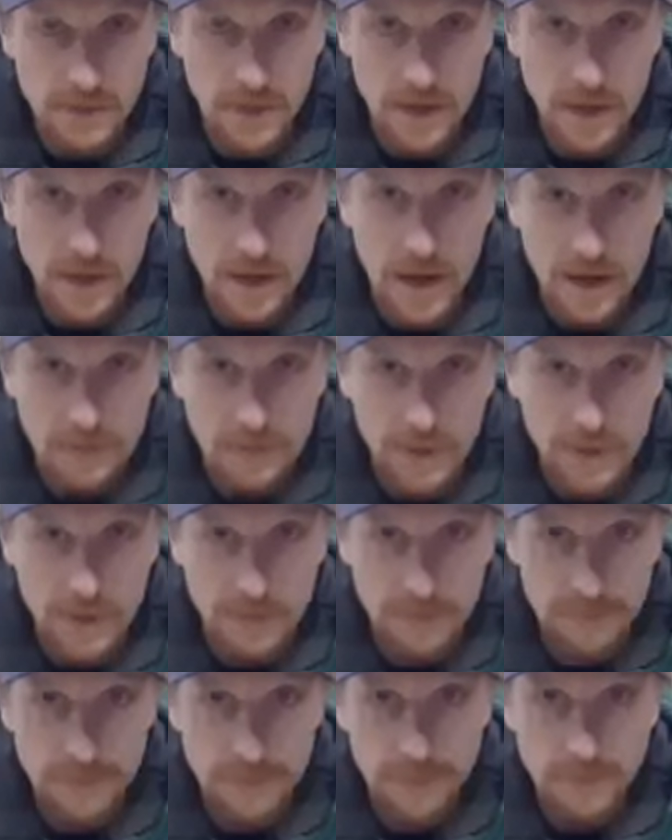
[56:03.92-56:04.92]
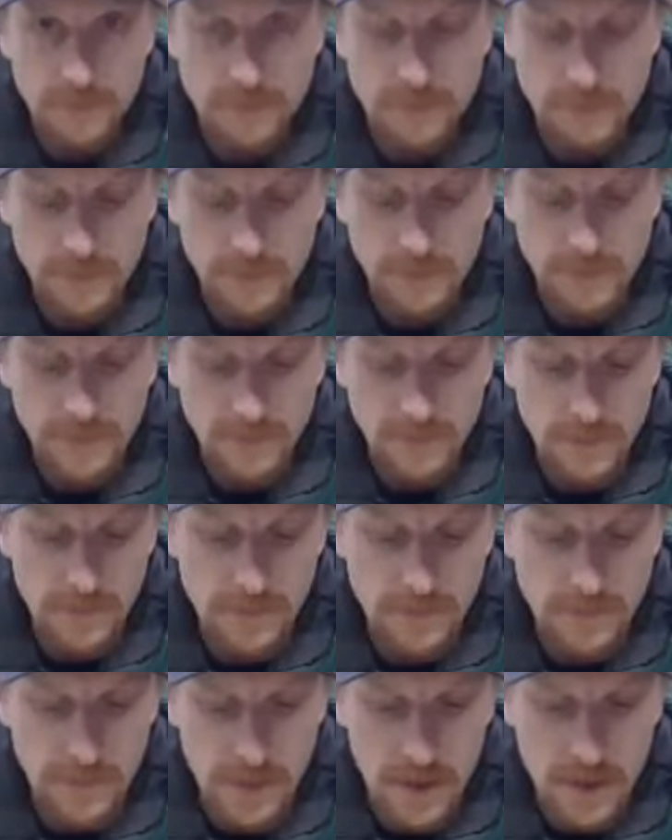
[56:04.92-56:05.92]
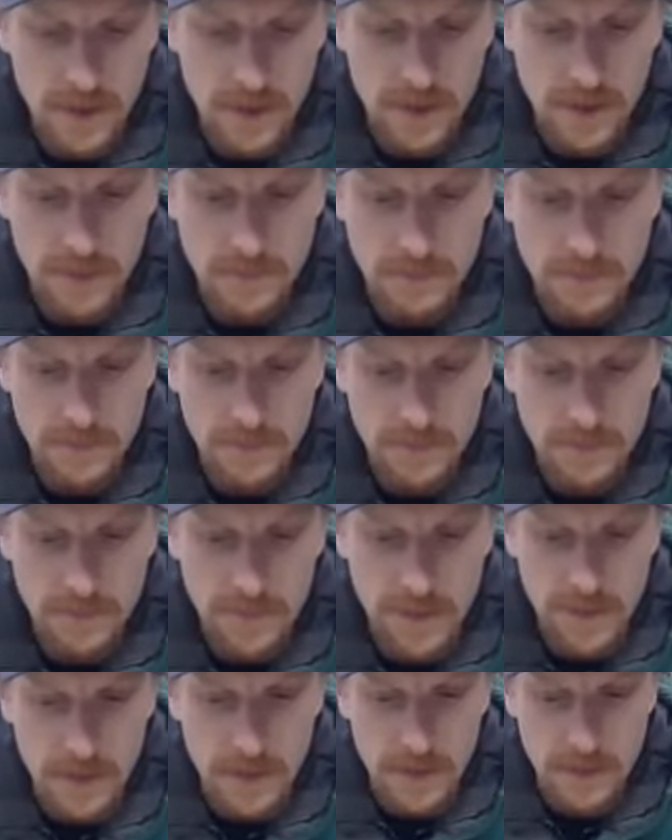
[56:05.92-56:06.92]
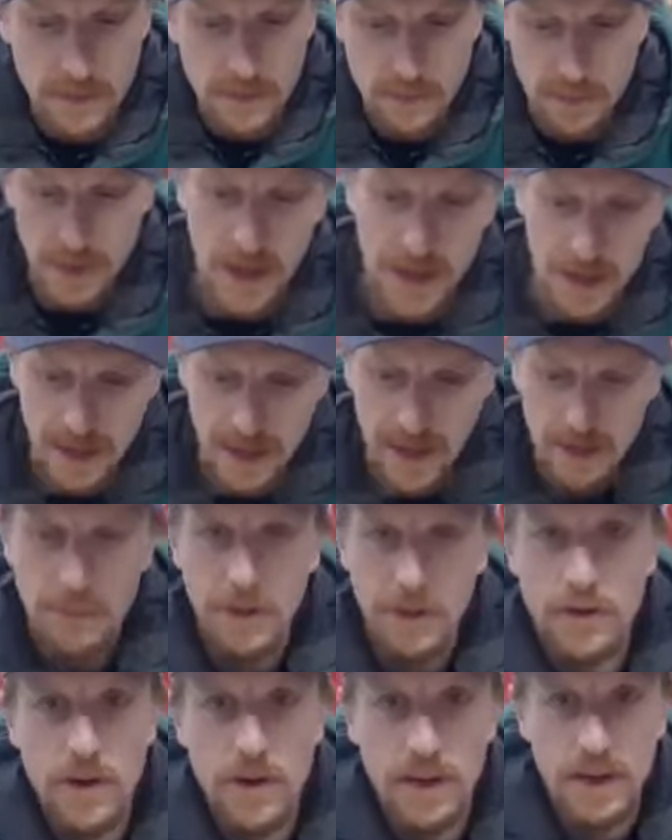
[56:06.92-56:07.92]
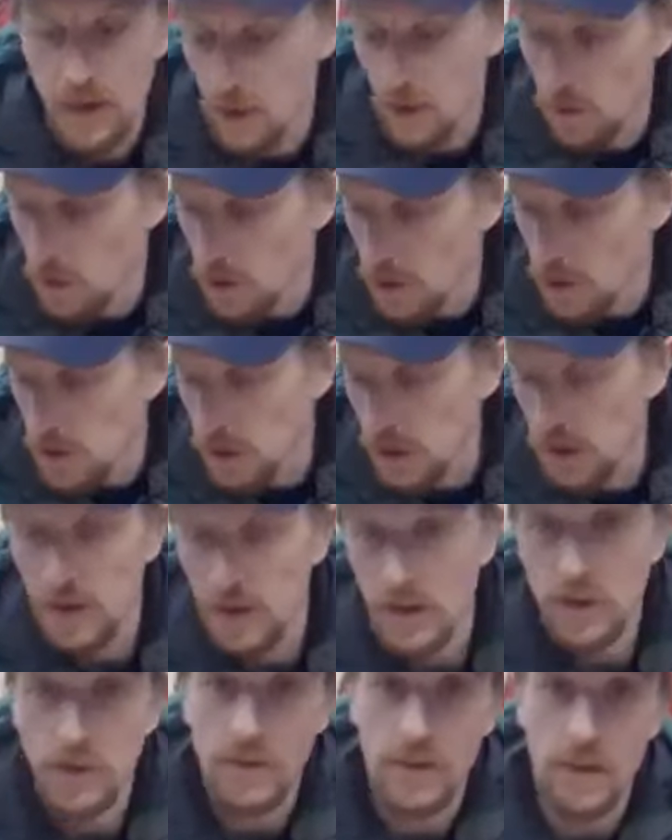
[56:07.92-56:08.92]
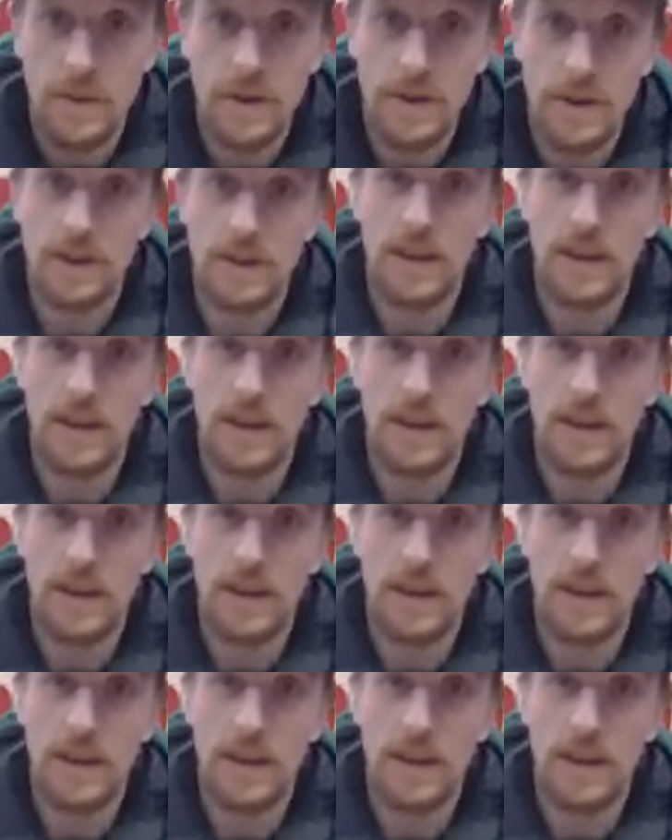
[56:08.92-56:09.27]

you're really right. careful um but yeah it can be tricky or you can use i mean the